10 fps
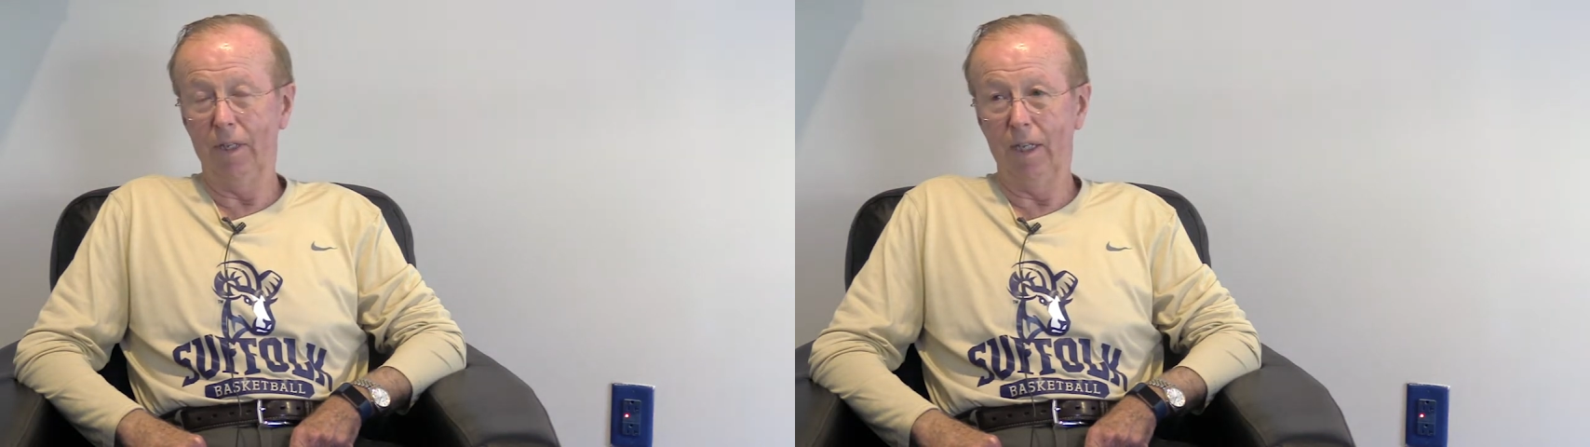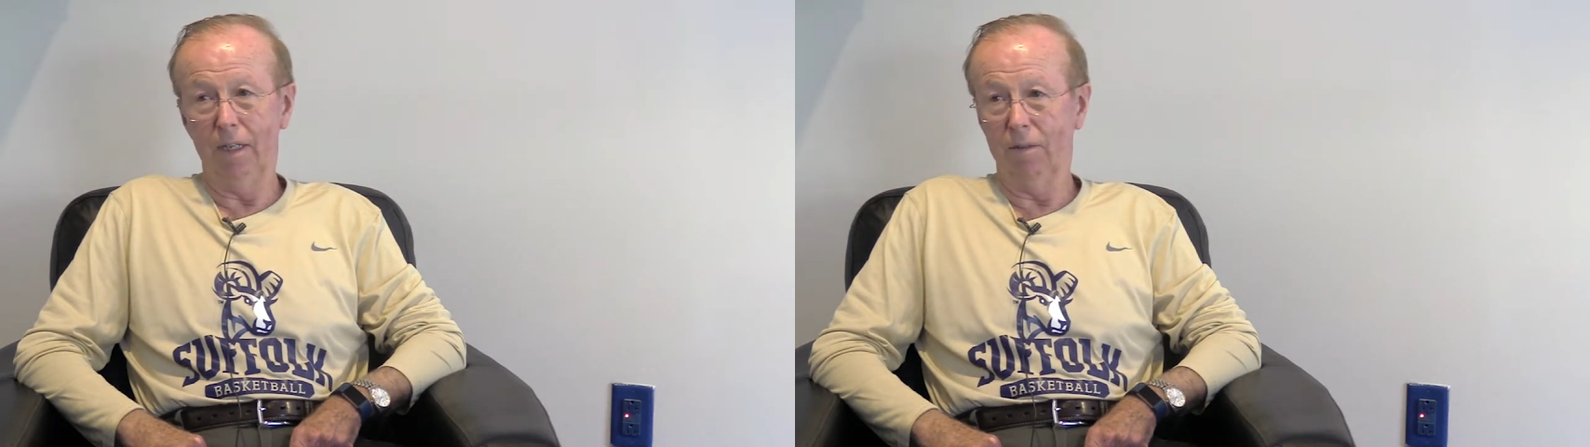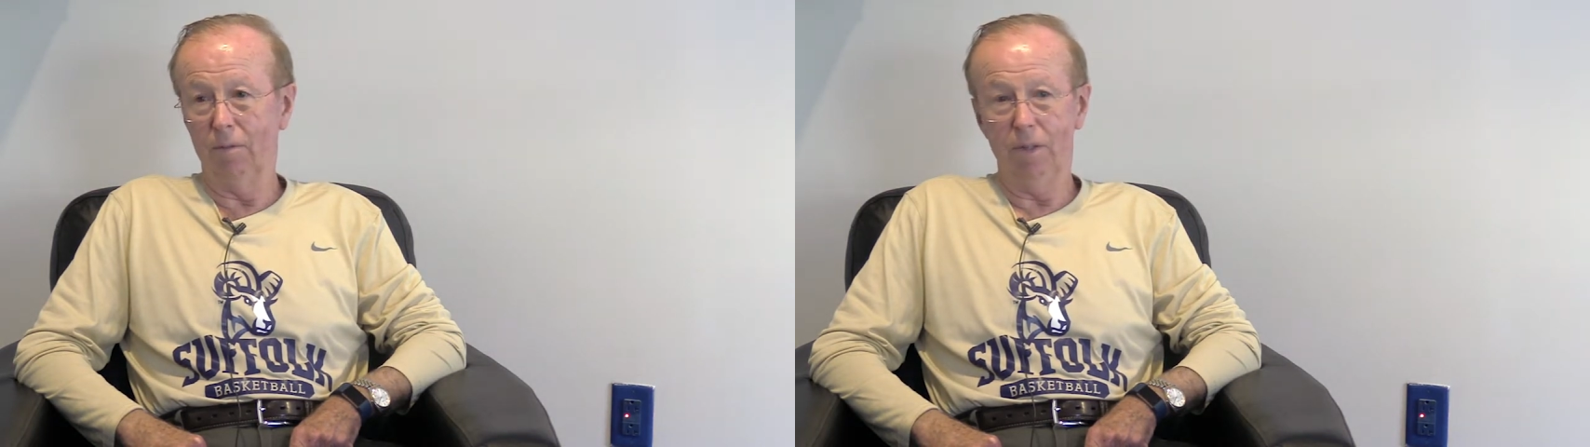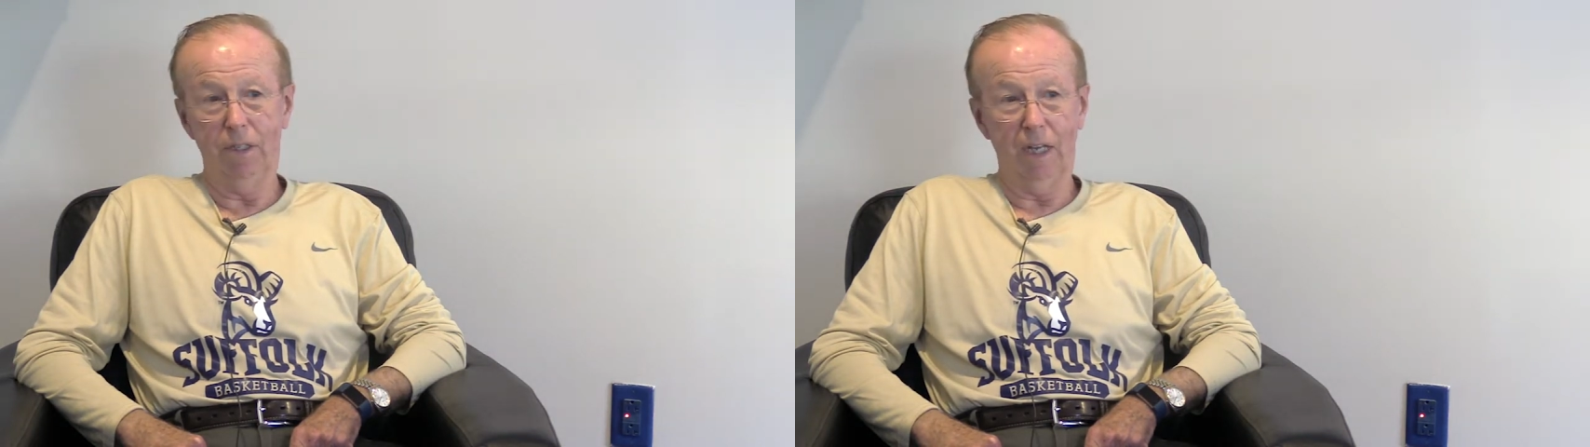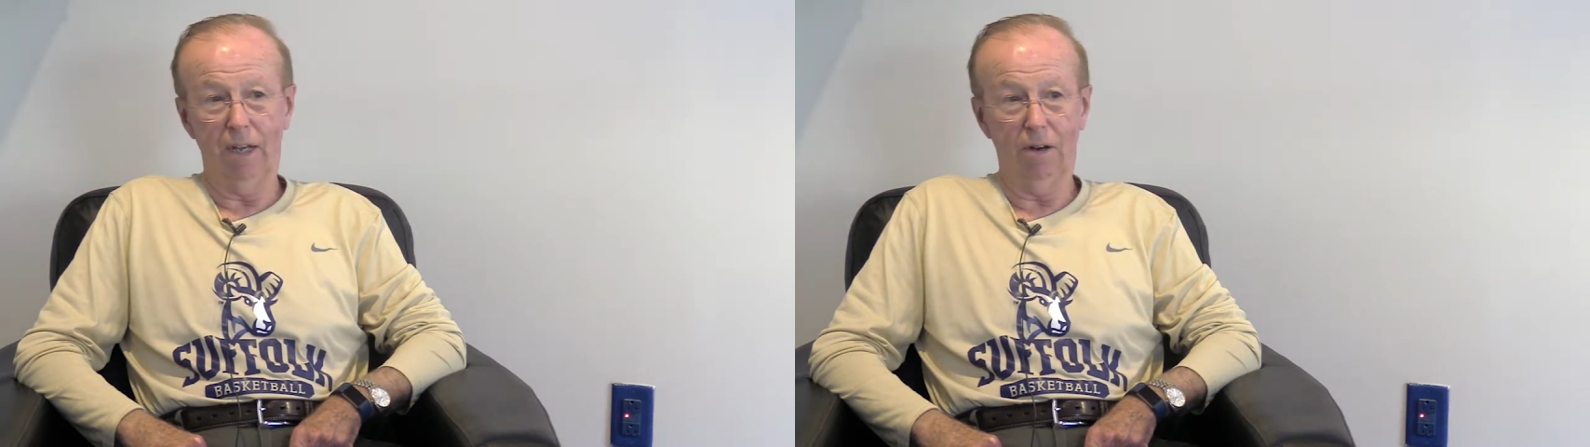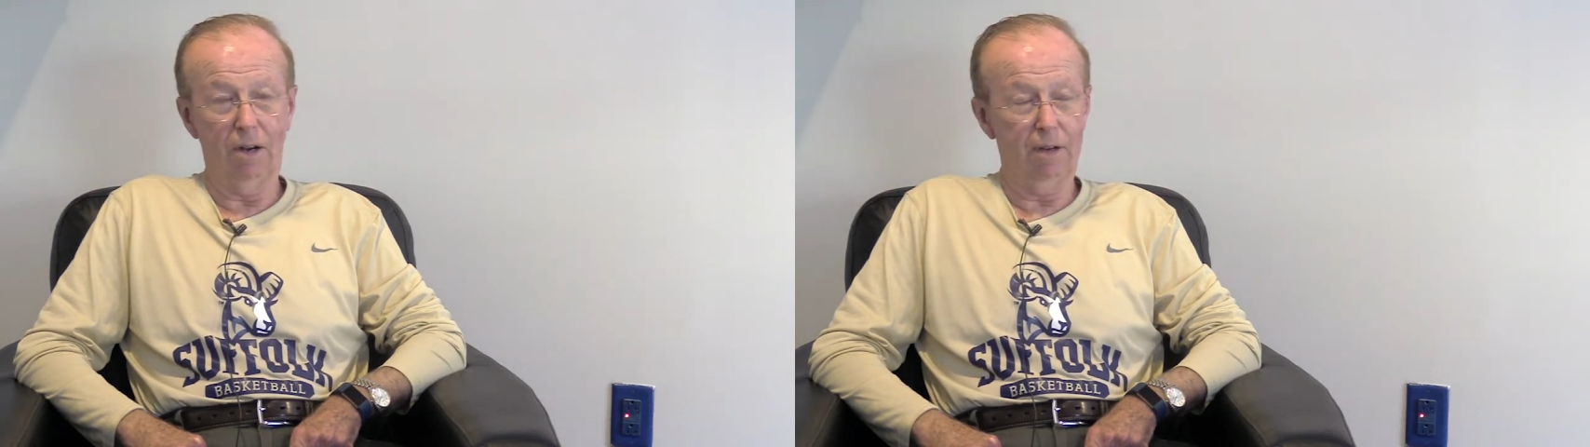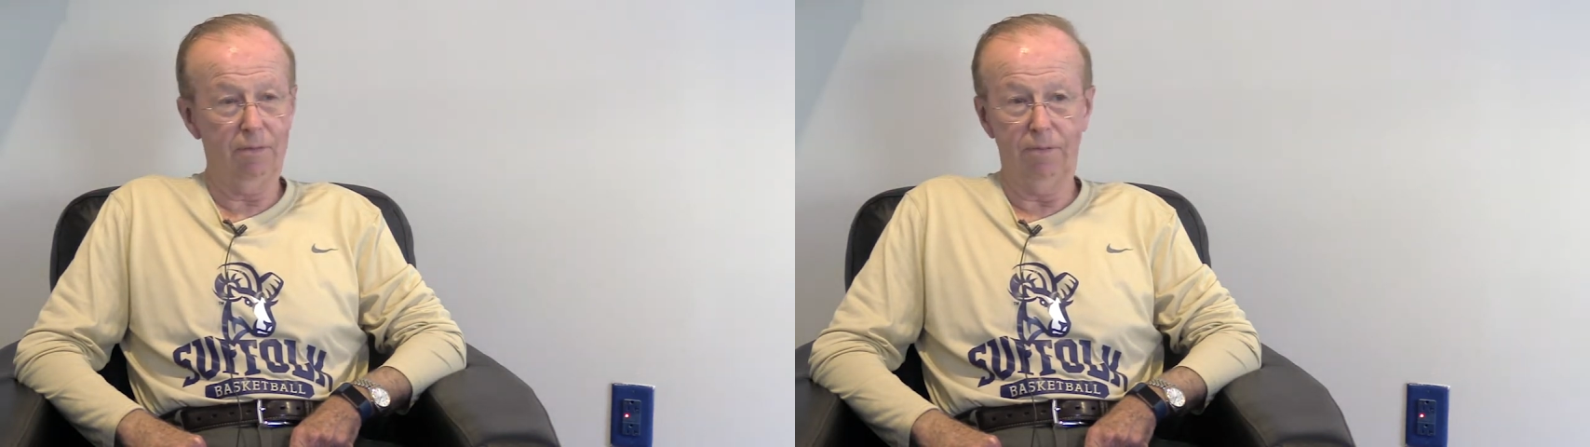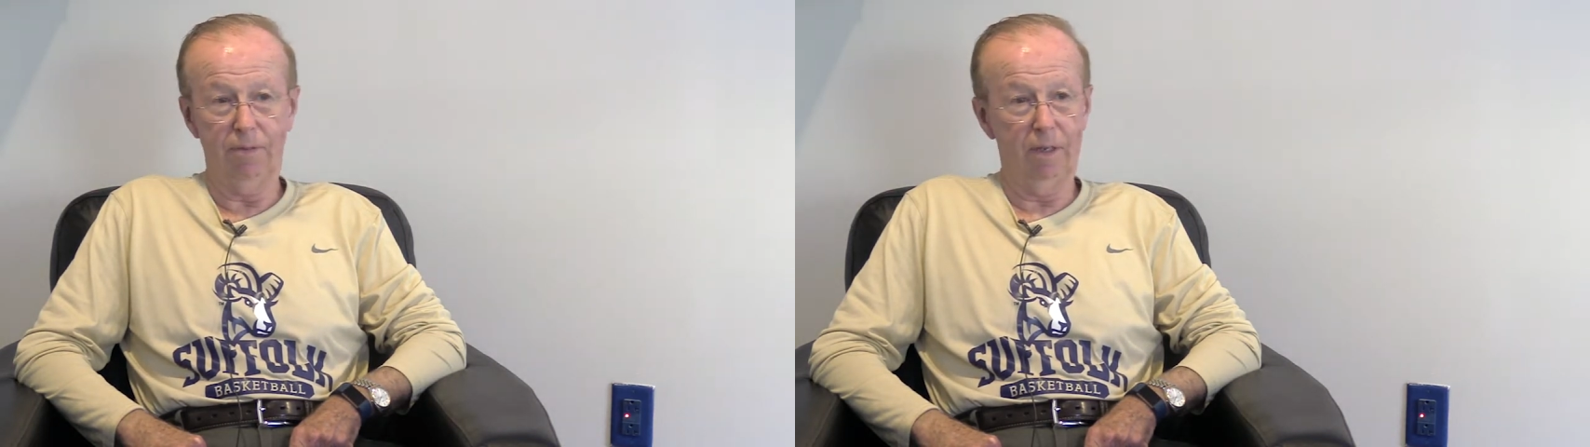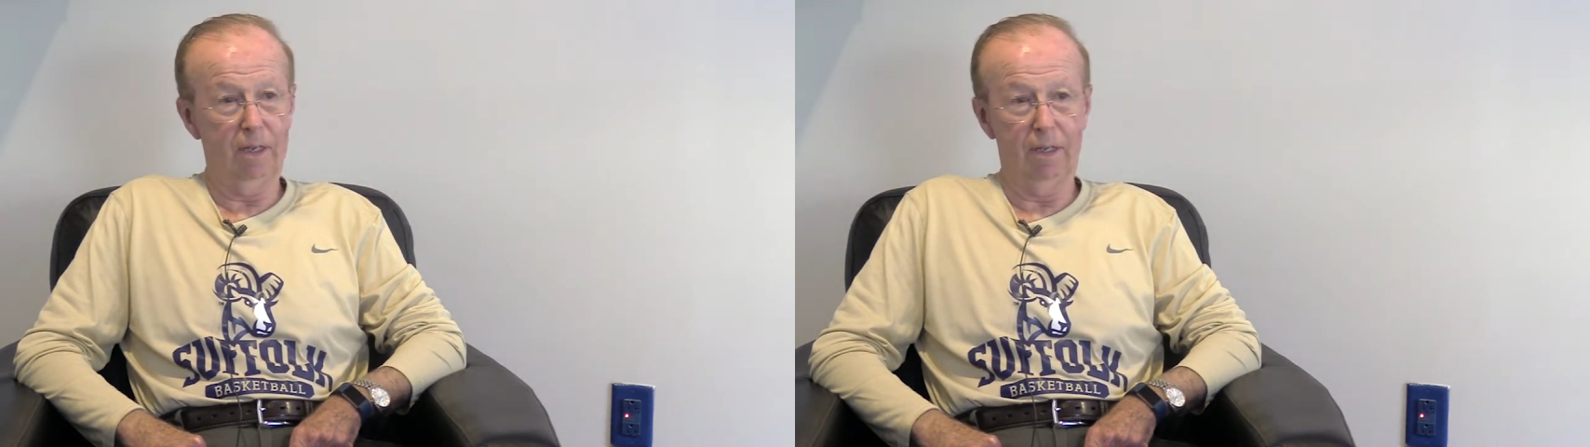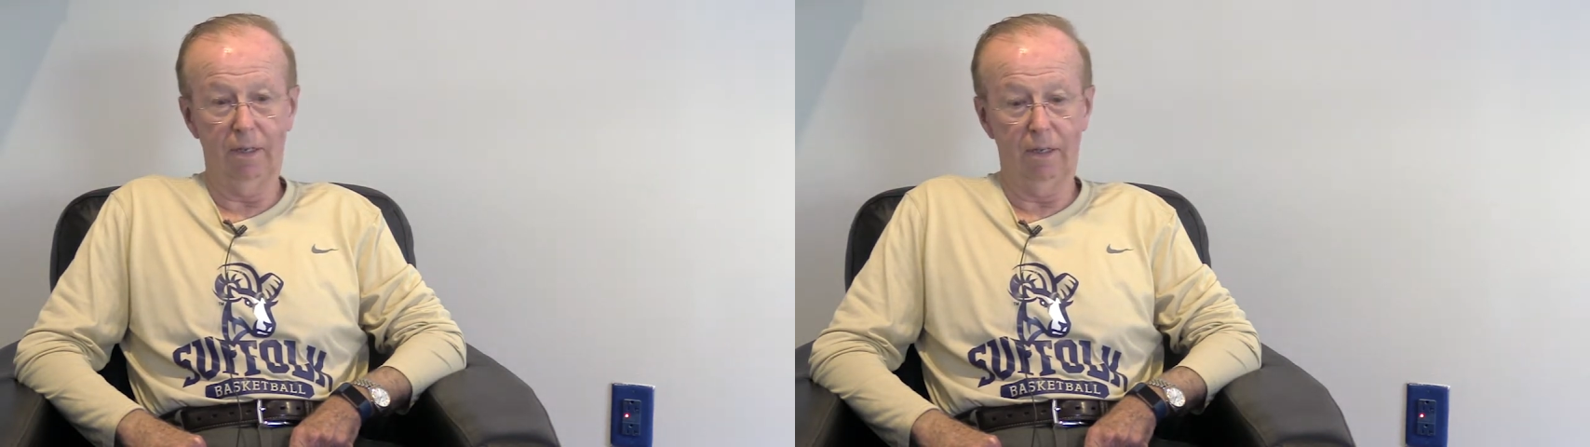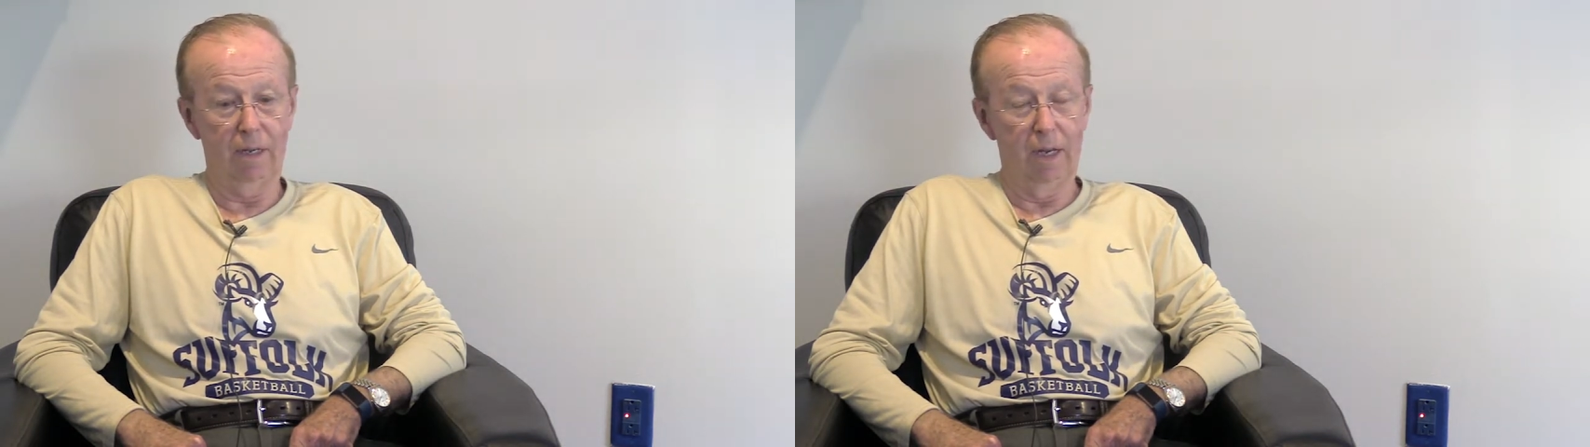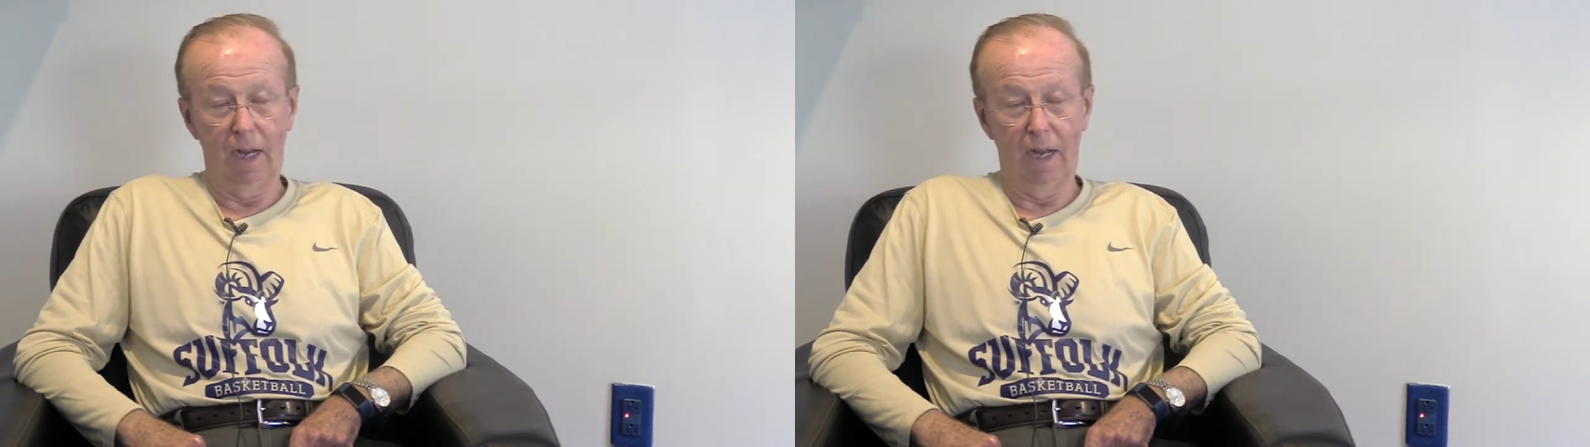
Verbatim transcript: year that we start off uh,